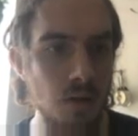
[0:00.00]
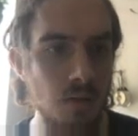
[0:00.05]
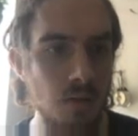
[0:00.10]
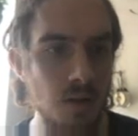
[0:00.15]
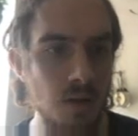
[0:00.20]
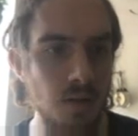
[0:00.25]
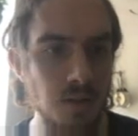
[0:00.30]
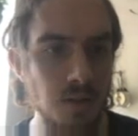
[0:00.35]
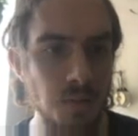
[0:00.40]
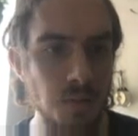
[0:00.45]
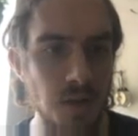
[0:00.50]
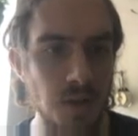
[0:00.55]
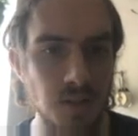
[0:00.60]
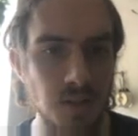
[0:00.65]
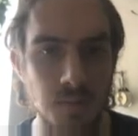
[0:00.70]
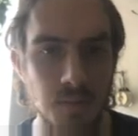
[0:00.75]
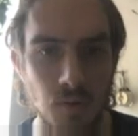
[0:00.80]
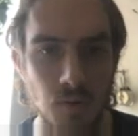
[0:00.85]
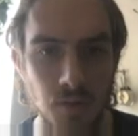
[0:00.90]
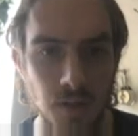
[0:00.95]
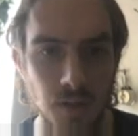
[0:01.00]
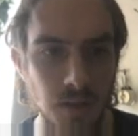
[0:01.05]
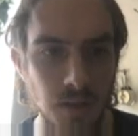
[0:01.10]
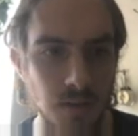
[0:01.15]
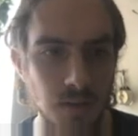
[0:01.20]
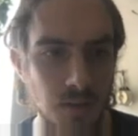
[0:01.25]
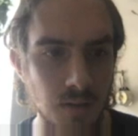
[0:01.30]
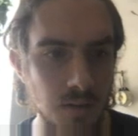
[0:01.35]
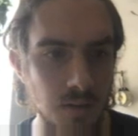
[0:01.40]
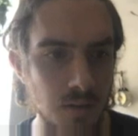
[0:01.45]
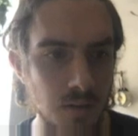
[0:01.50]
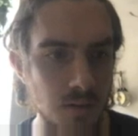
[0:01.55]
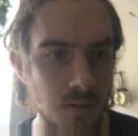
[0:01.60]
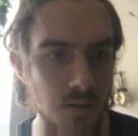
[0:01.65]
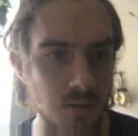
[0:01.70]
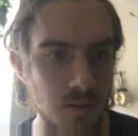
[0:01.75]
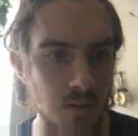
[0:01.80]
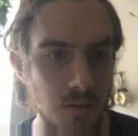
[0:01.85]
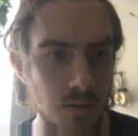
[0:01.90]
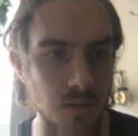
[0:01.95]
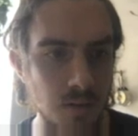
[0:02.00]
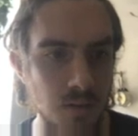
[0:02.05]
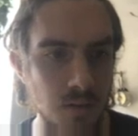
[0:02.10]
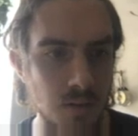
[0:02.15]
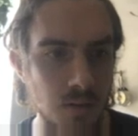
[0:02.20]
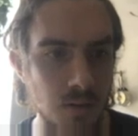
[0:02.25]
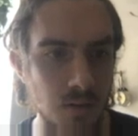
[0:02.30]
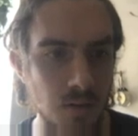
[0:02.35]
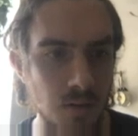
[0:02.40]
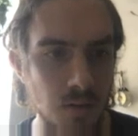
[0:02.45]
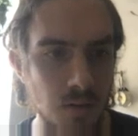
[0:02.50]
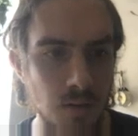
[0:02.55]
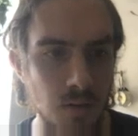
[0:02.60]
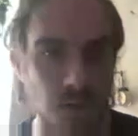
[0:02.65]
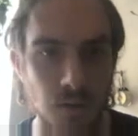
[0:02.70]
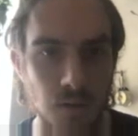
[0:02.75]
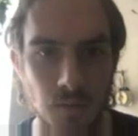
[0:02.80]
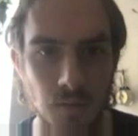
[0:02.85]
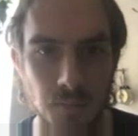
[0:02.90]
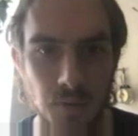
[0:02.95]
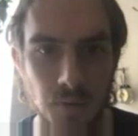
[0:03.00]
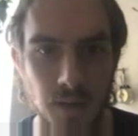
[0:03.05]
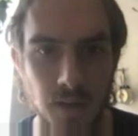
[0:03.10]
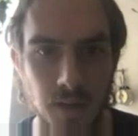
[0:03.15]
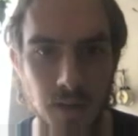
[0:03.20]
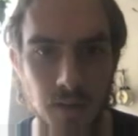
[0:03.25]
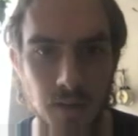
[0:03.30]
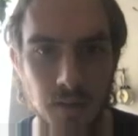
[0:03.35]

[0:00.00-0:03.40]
Ready? Let's watch the motion. I'm gonna play it.